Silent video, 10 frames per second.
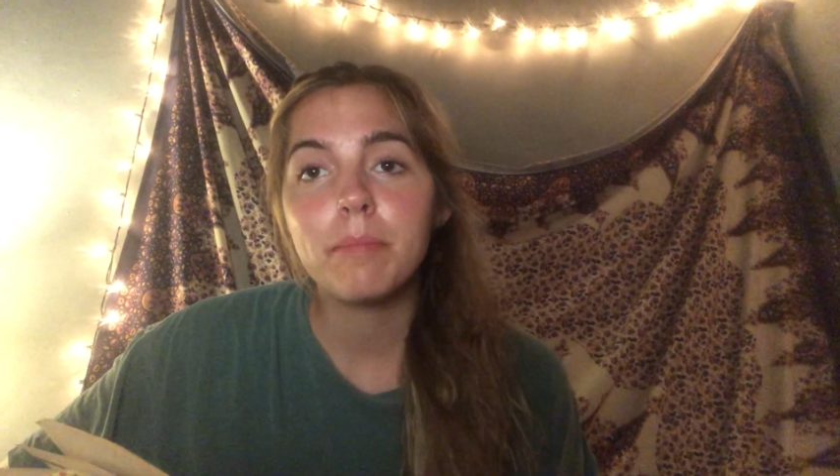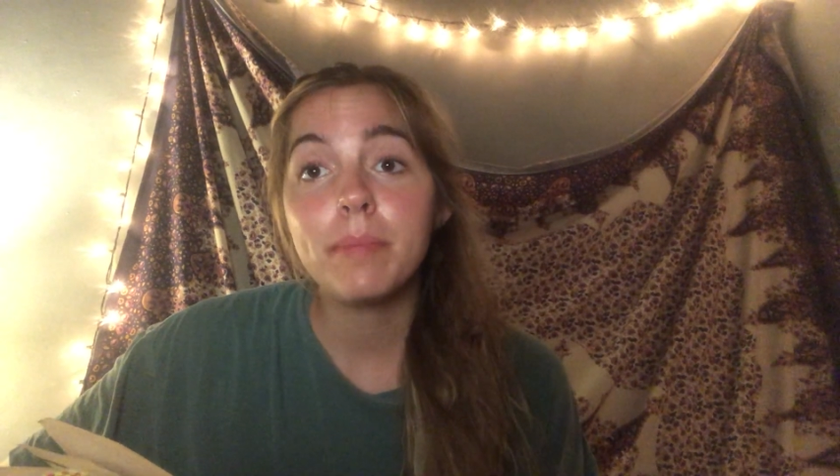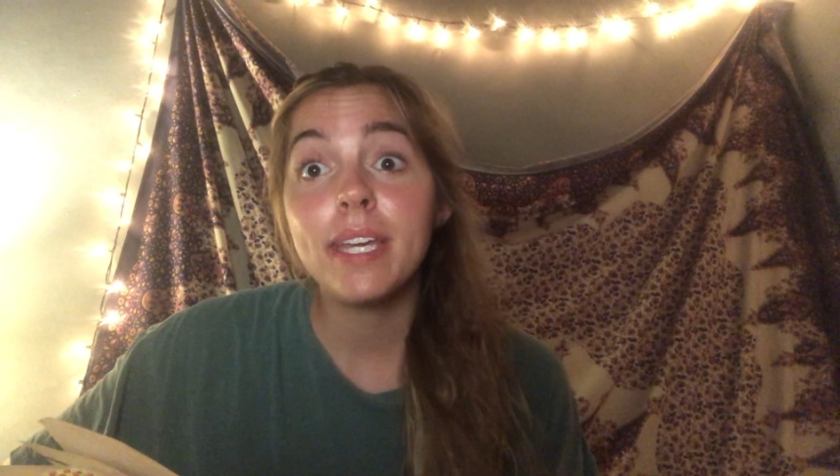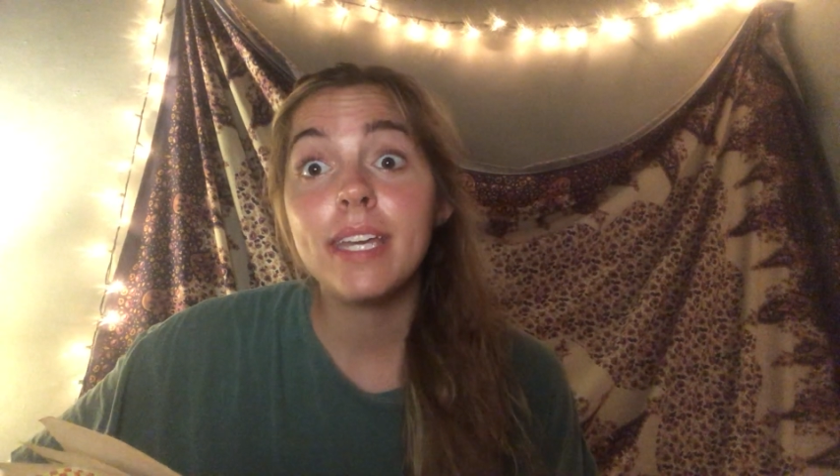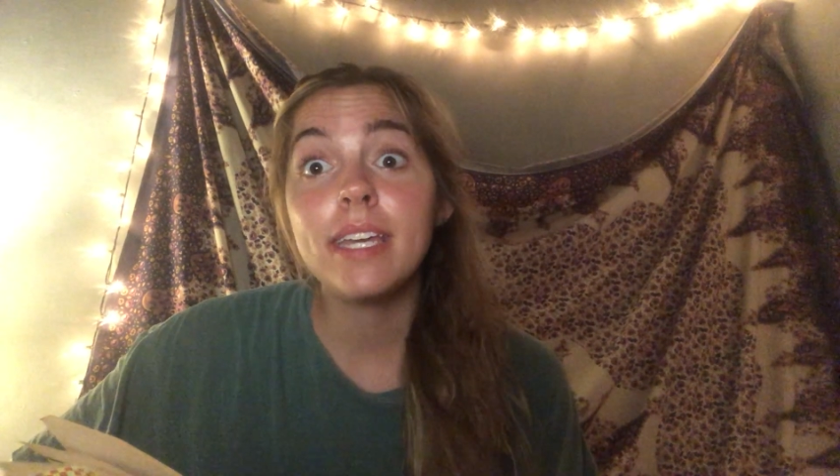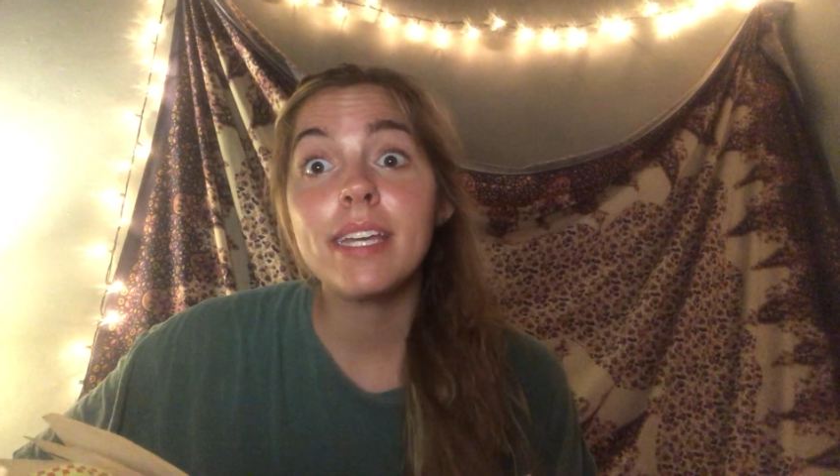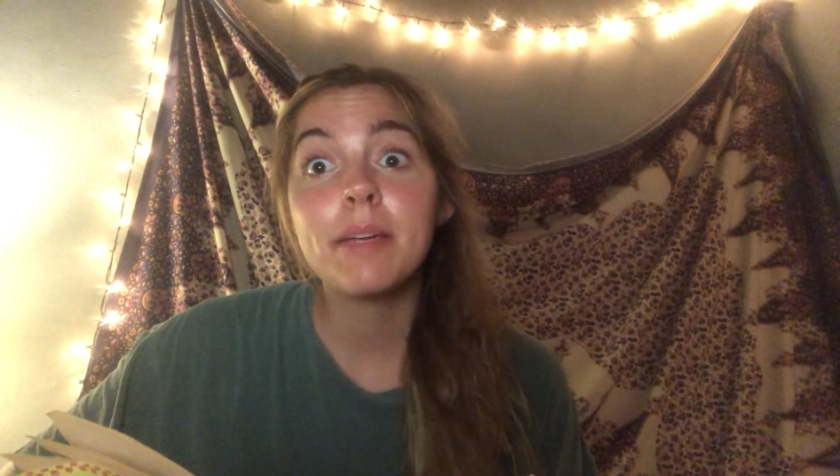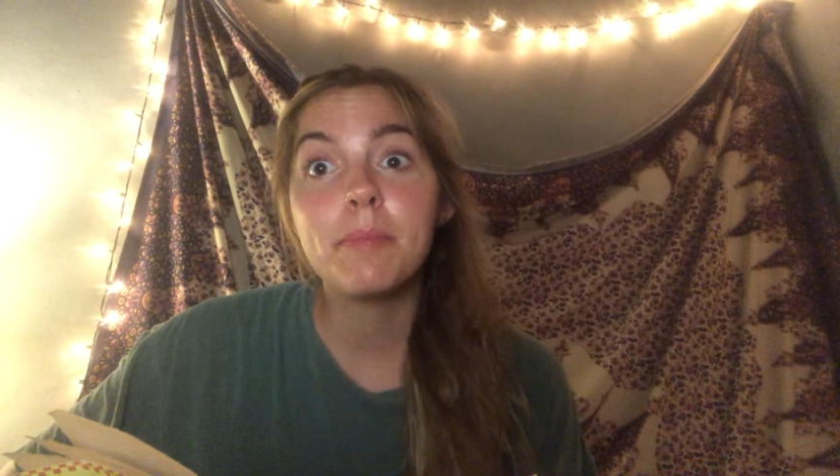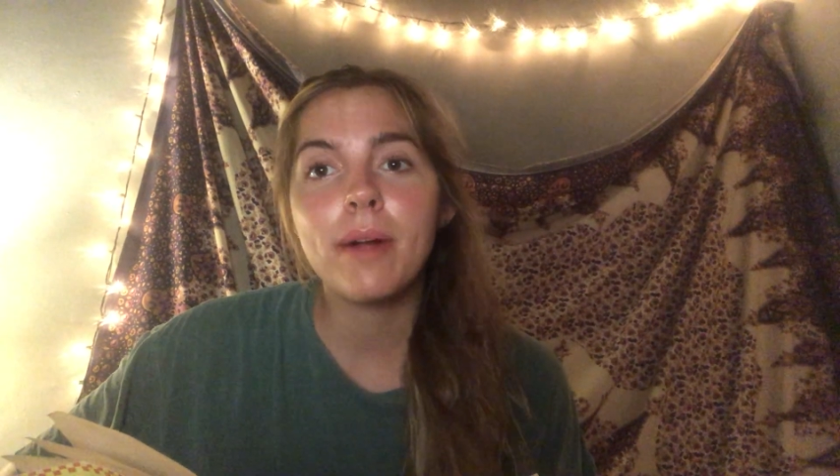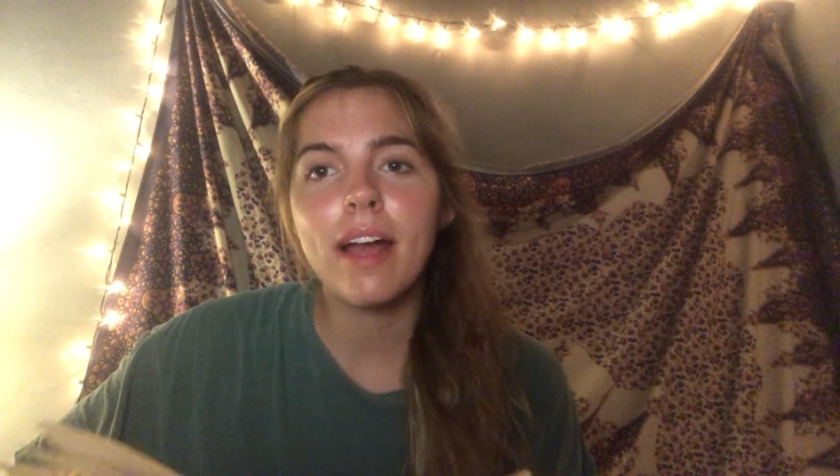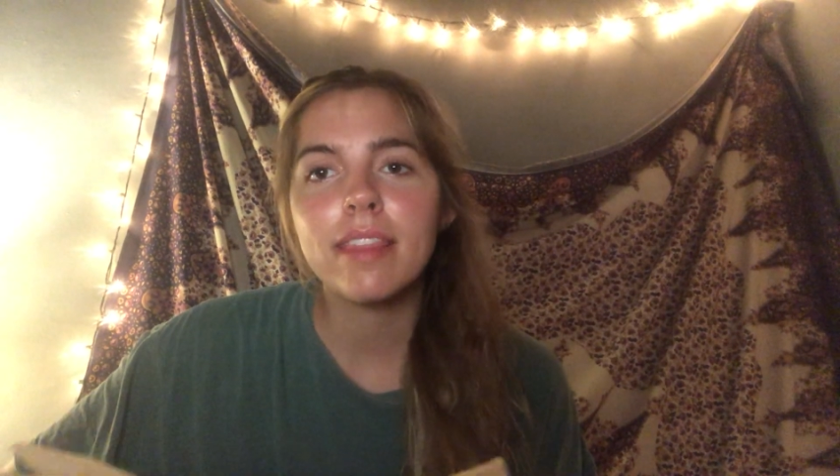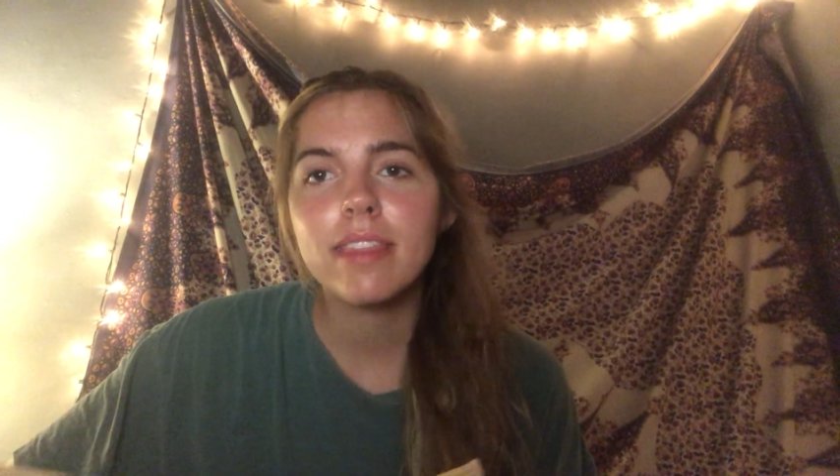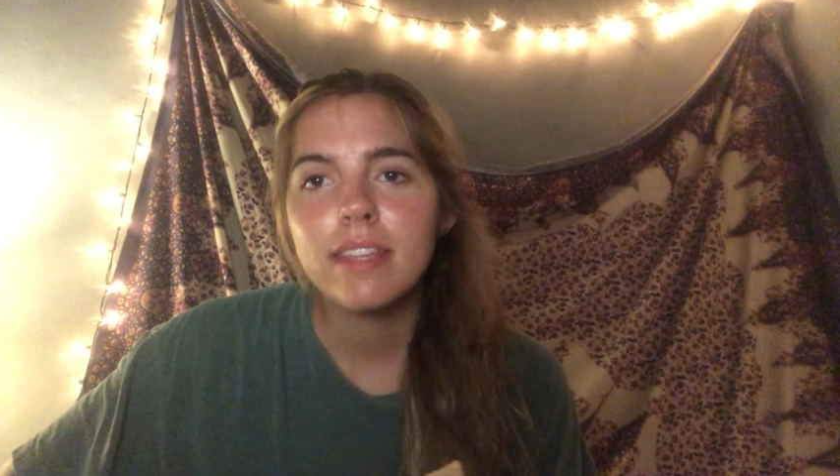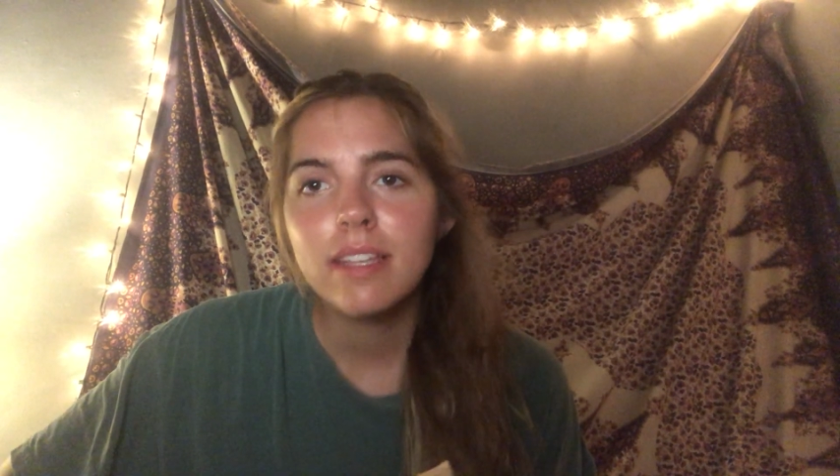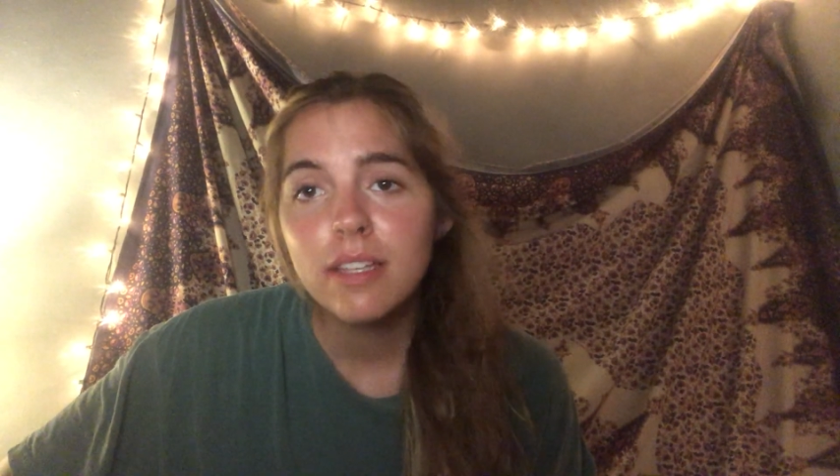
a big breath.